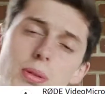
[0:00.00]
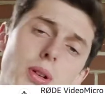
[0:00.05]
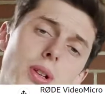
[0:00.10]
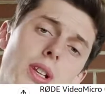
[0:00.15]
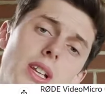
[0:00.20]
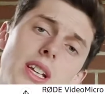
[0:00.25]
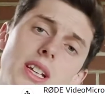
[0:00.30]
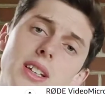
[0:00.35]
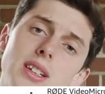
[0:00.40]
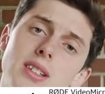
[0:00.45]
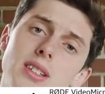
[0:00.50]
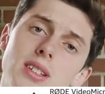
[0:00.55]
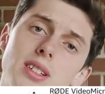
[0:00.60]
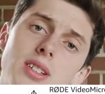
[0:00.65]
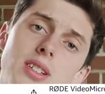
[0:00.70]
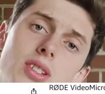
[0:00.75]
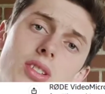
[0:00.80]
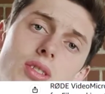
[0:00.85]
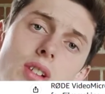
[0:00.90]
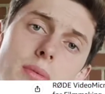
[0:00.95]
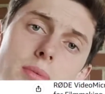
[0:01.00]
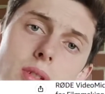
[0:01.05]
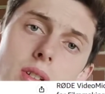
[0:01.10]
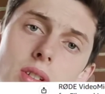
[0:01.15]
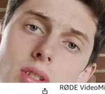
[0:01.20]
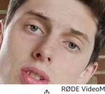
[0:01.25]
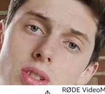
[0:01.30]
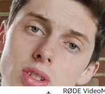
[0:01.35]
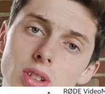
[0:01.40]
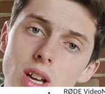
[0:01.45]
put a link into the
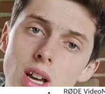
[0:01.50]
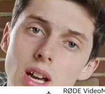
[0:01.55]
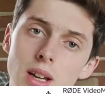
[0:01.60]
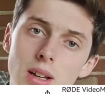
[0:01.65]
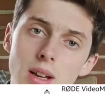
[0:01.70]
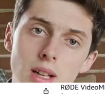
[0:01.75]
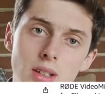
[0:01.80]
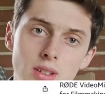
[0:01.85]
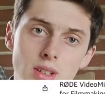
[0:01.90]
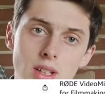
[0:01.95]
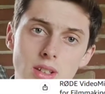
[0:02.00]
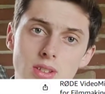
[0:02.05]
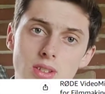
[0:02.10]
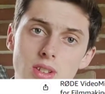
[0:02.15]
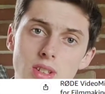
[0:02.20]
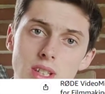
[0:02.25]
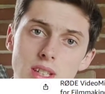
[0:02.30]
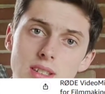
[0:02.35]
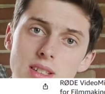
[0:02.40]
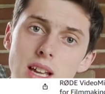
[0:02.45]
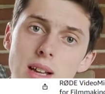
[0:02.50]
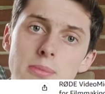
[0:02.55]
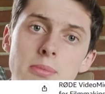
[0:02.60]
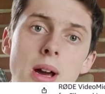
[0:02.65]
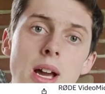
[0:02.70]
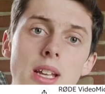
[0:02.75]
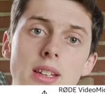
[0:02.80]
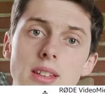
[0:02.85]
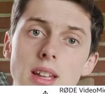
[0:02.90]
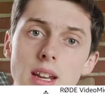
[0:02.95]
descriptions as to the exact
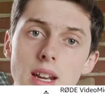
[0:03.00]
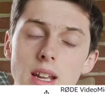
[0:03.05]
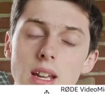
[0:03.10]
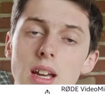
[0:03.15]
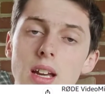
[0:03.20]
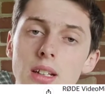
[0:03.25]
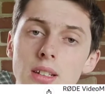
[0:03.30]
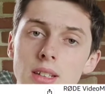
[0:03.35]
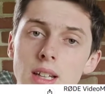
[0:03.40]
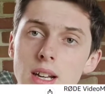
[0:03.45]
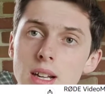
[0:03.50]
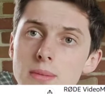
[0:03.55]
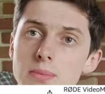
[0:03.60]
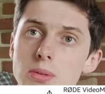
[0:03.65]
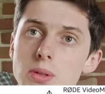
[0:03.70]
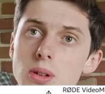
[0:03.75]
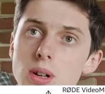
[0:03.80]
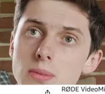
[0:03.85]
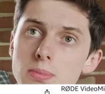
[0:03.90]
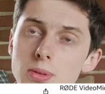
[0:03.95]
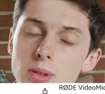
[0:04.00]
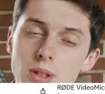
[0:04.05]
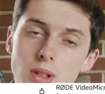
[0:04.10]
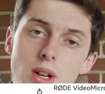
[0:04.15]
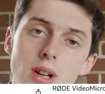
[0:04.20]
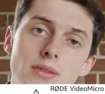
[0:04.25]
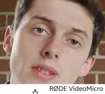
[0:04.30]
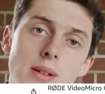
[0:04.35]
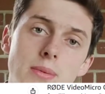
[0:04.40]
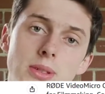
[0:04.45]
mic that I bought. I bought it
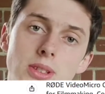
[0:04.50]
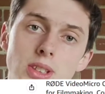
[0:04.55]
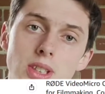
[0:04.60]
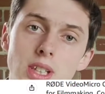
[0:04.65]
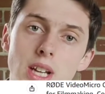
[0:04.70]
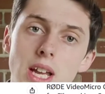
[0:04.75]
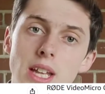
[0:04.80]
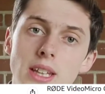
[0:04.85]
off Amazon,